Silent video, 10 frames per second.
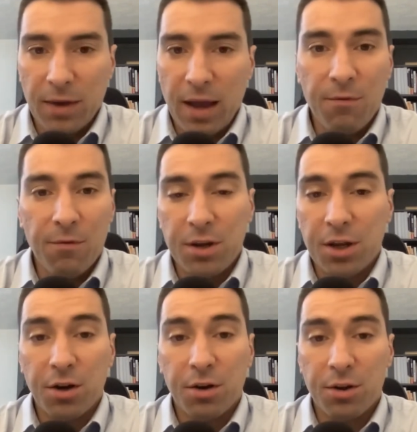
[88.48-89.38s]
every
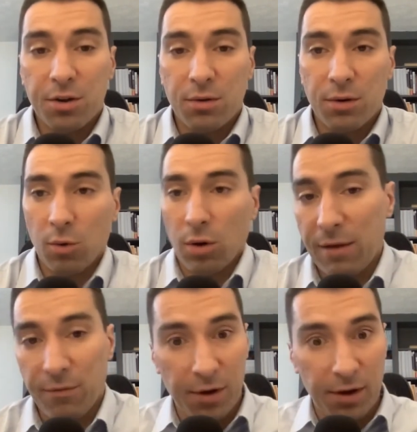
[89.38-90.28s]
year or
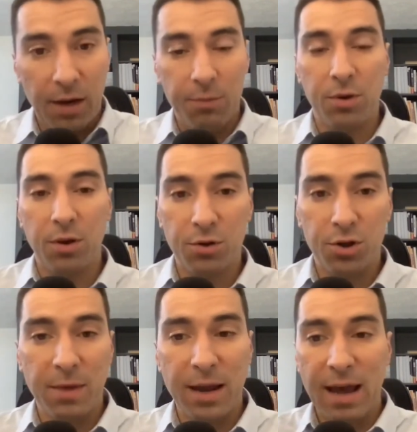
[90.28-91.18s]
every couple of years,
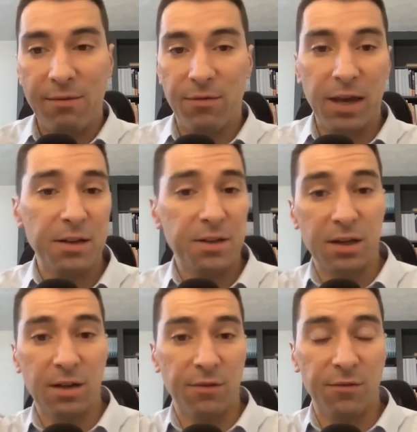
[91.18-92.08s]
you may have a
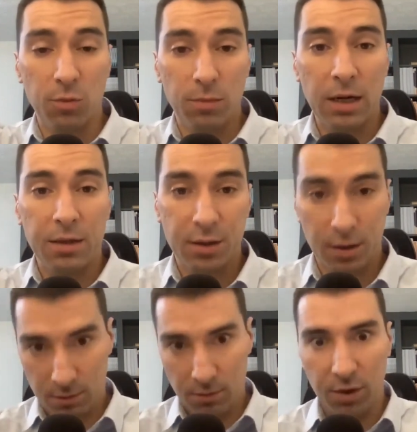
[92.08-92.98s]
vacancy of a few months.
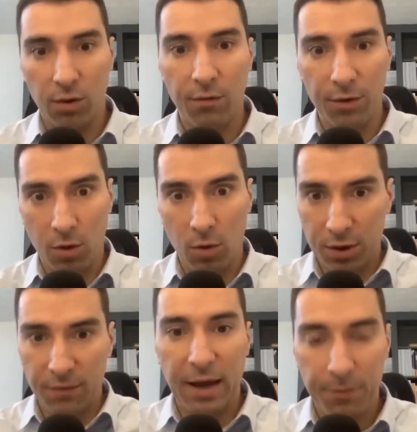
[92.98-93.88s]
So over the
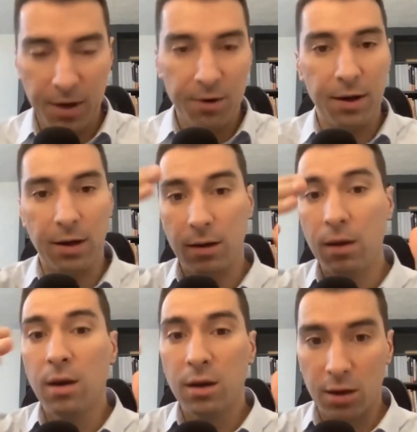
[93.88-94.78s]
course of that period,
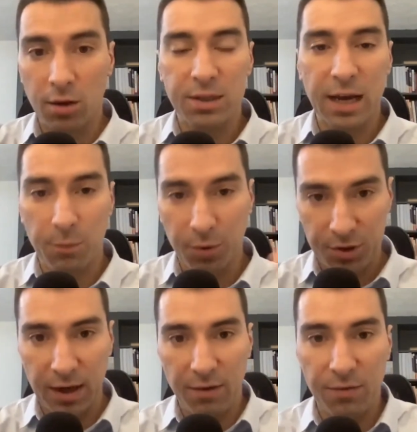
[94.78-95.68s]

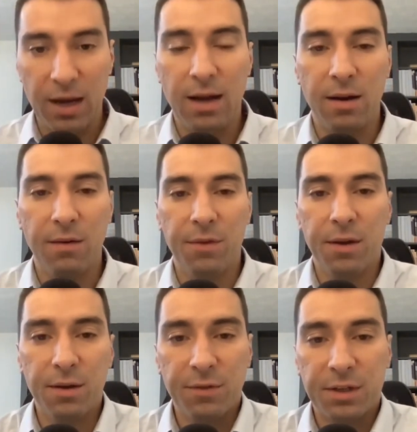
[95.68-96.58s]
10%
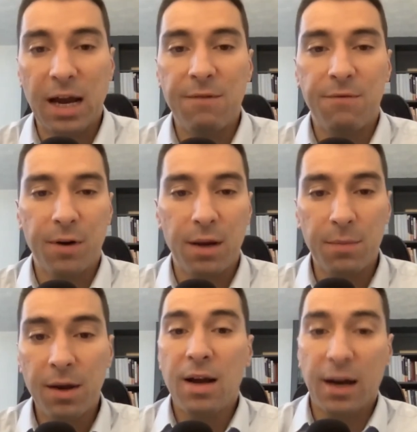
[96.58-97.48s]
of the time frame
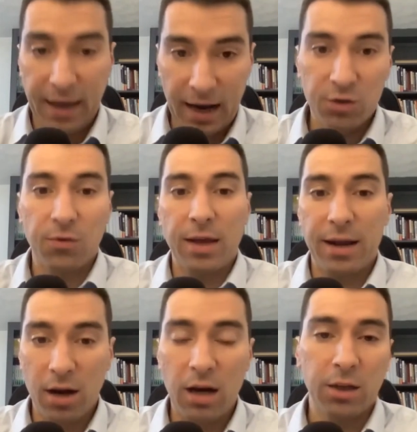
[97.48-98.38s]
accounts for that
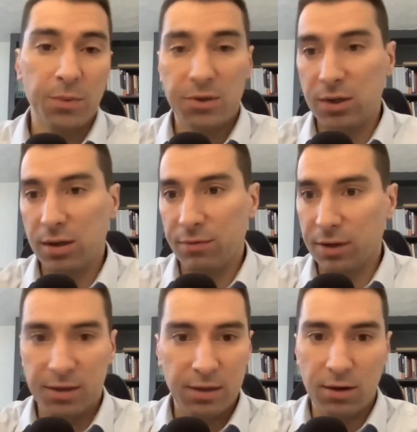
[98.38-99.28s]
occupancy of
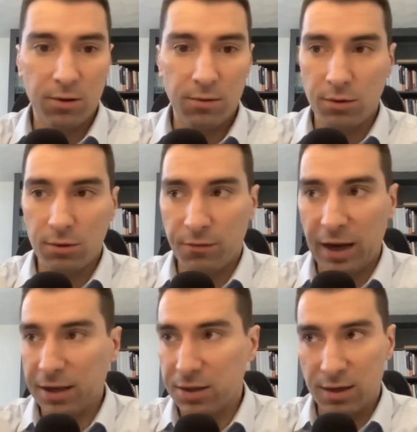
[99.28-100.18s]
or
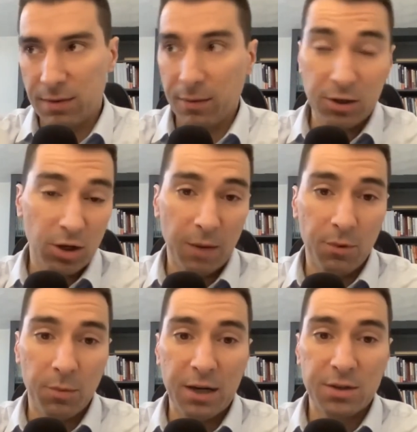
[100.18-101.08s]
vacancy of maybe a couple
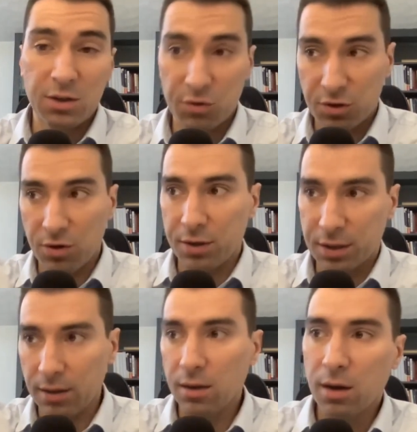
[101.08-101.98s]
months as you start
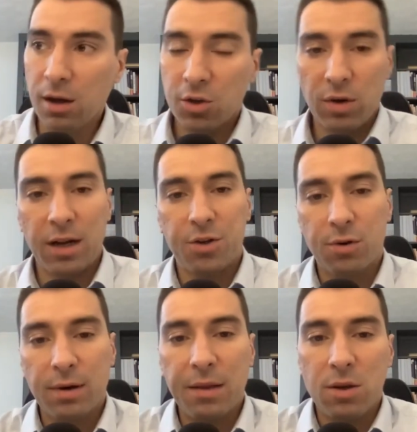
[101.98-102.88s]
to try to
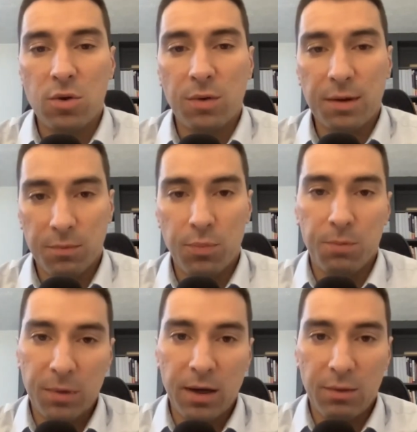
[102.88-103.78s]
turn around the unit
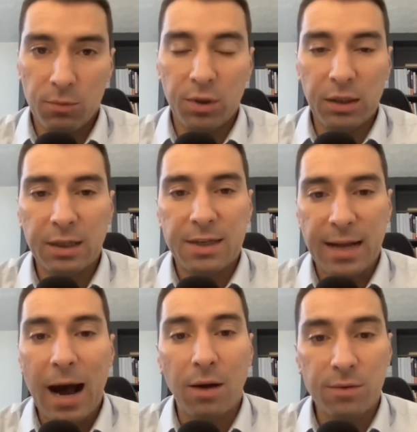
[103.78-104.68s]
and release it
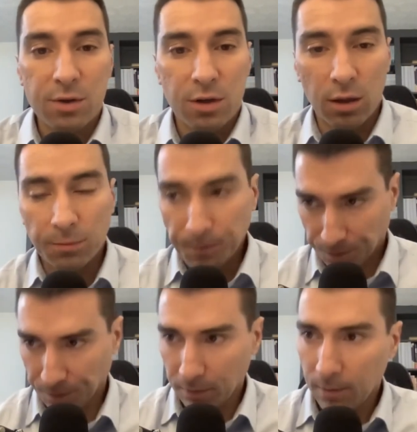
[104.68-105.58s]
out. And so
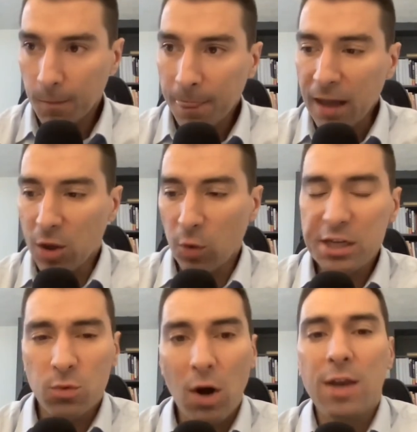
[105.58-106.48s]
the
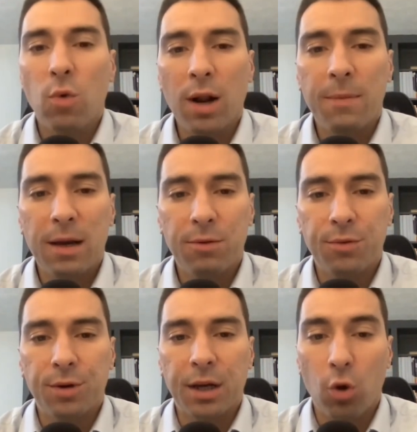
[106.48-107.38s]
reason why you want to be able
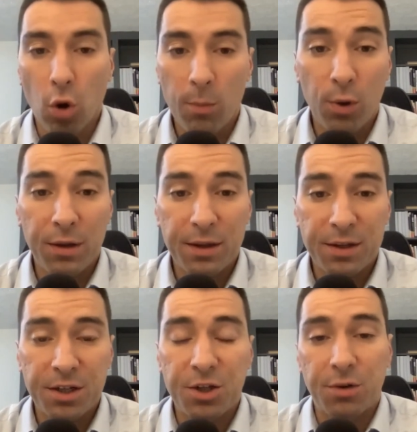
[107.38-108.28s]
to incorporate
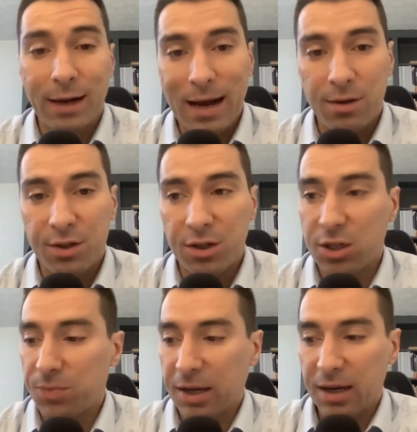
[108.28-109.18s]
this into your analysis
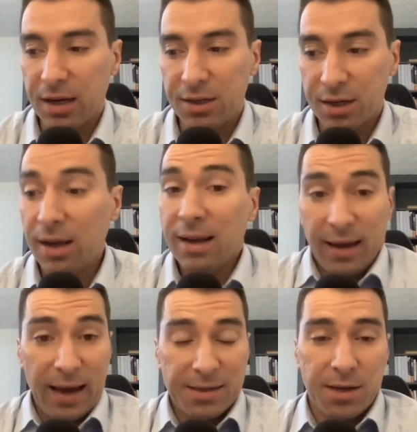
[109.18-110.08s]
is because,
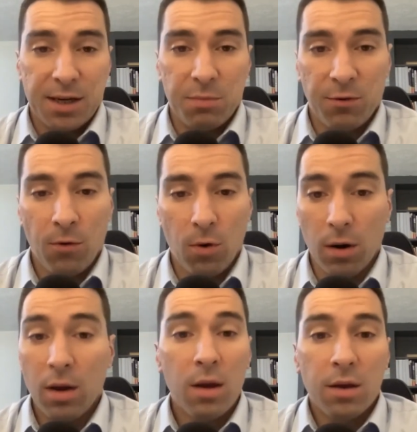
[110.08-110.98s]
as I said before,
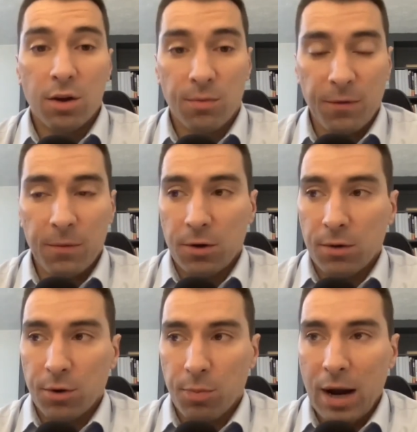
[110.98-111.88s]

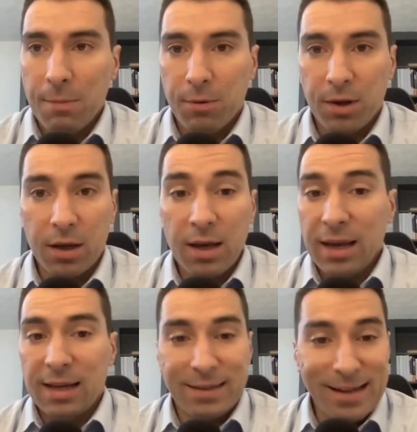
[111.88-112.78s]
your property
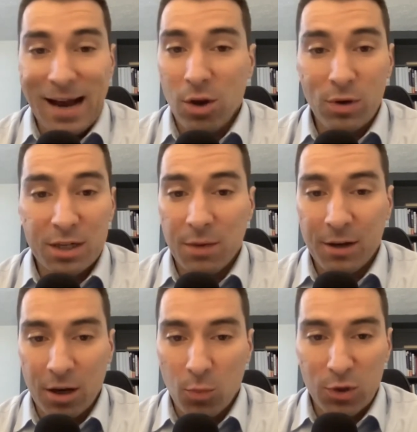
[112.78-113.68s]
is not always going to
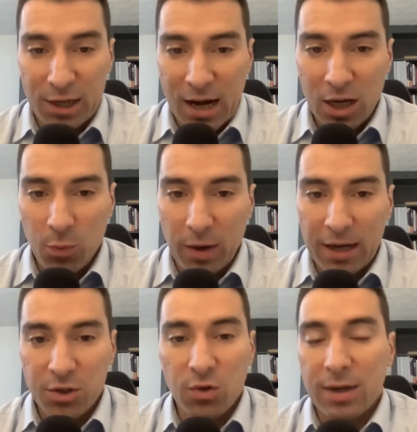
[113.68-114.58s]
be 100%
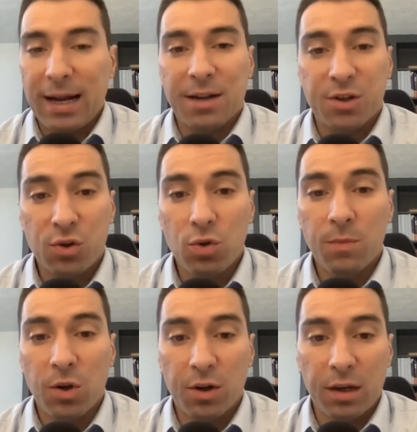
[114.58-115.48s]
occupied. So you cannot assume
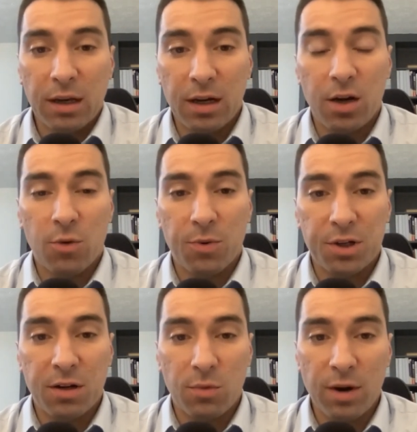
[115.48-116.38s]
that you're going to get
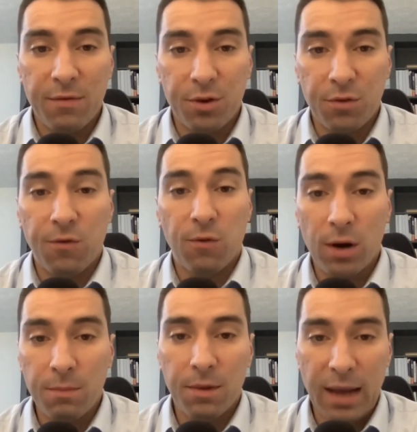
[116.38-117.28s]
100% of the revenue
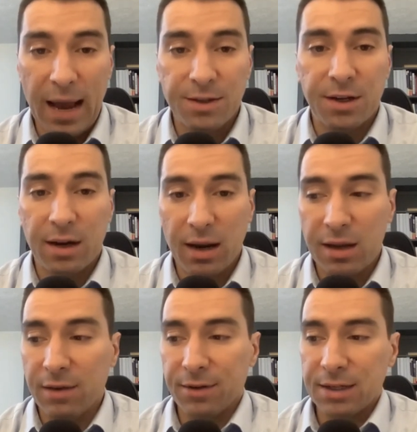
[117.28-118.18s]
from the asset at any
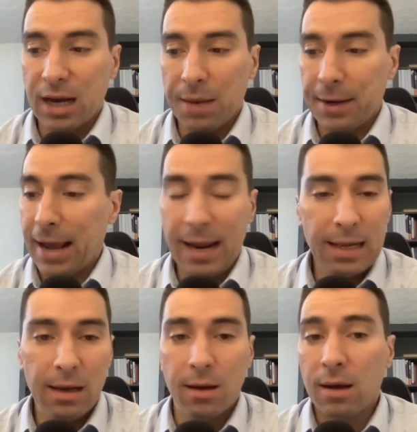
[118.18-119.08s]
given time. And
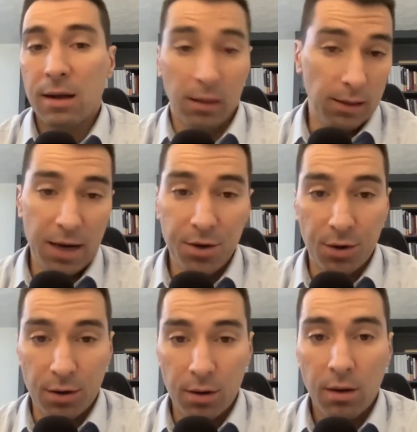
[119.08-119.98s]
any
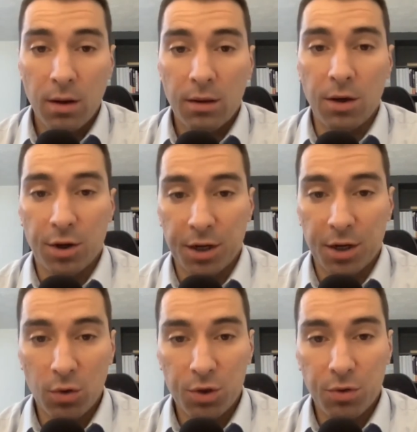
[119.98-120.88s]
lender that you're going to
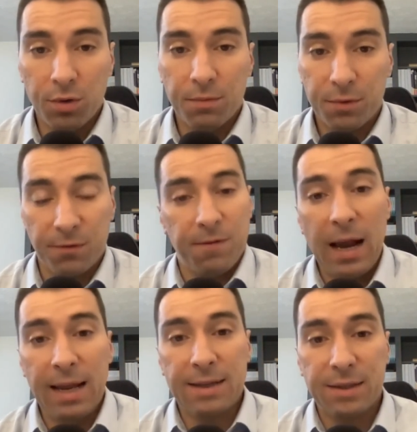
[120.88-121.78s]
go to
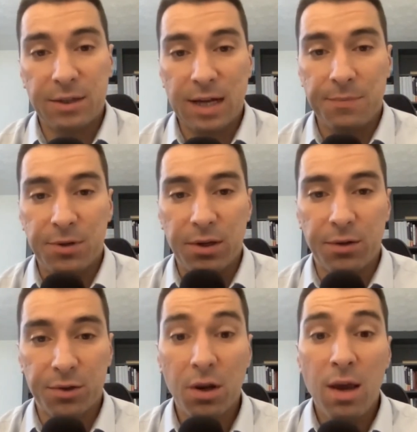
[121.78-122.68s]
finance these types of
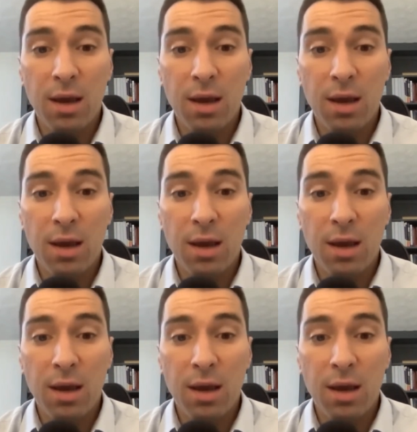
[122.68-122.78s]
deals